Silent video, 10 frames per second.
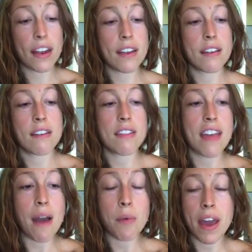But
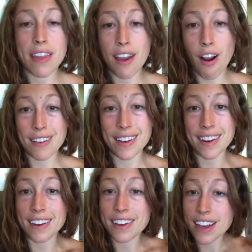that way they
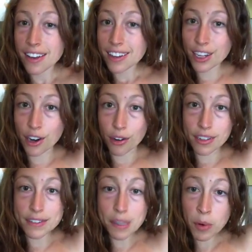aren't gonna,
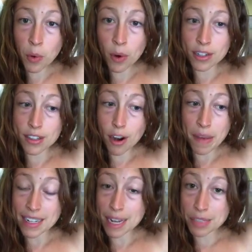you know, if someone
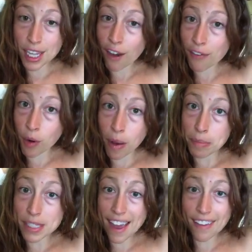orders our bedtime tea
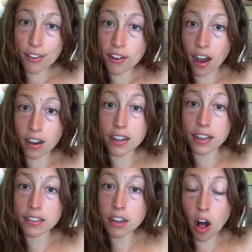off our website, they're
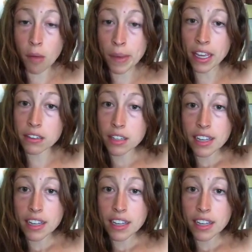not gonna call